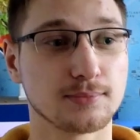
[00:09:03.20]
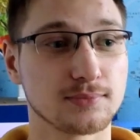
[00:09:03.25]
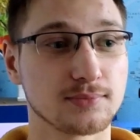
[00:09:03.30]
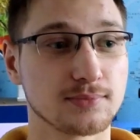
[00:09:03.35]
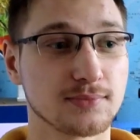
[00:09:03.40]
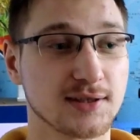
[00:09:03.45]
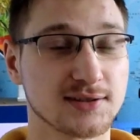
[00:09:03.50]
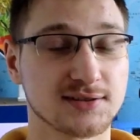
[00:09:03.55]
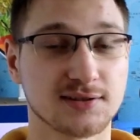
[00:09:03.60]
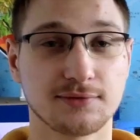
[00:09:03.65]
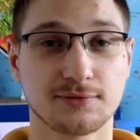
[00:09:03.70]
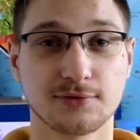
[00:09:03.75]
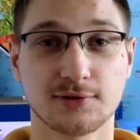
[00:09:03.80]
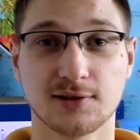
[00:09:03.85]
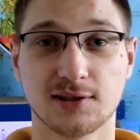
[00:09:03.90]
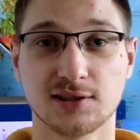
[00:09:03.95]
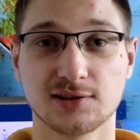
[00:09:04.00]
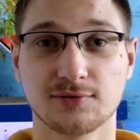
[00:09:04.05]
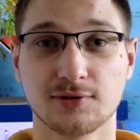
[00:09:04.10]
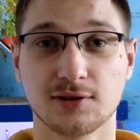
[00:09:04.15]
that's it for
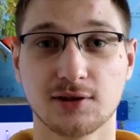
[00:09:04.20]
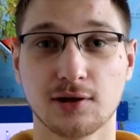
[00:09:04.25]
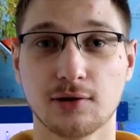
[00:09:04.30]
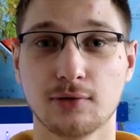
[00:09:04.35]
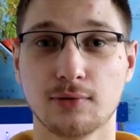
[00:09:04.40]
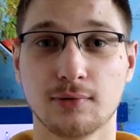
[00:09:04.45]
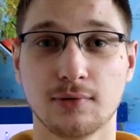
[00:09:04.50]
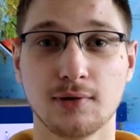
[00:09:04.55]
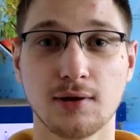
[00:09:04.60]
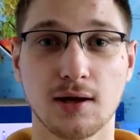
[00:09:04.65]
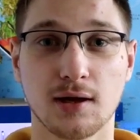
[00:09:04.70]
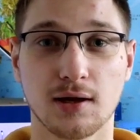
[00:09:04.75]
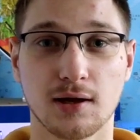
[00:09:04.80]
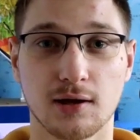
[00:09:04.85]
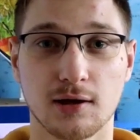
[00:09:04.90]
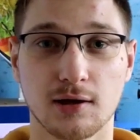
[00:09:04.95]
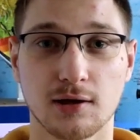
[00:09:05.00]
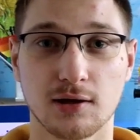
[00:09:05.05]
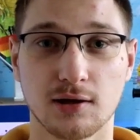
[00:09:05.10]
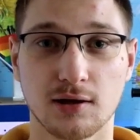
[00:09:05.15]
today's video.
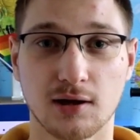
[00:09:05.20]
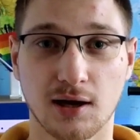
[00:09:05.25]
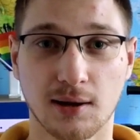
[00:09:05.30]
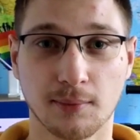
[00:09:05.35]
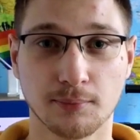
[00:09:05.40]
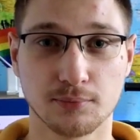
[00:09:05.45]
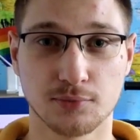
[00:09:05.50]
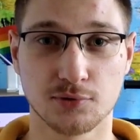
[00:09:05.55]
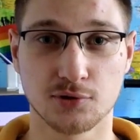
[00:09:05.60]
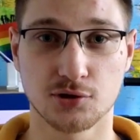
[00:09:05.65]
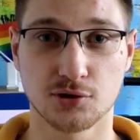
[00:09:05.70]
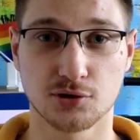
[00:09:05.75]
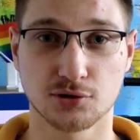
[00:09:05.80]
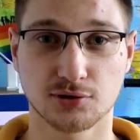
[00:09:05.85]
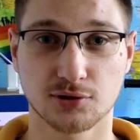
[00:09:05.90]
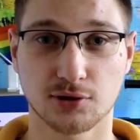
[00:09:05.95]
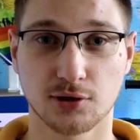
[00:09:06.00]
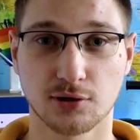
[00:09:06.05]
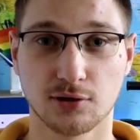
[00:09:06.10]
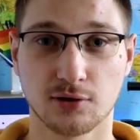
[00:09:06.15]
I'm just
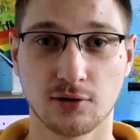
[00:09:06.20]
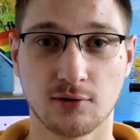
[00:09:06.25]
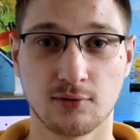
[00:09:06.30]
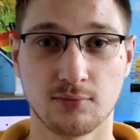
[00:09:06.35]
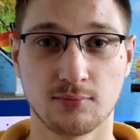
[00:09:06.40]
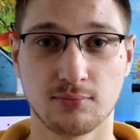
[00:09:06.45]
gonna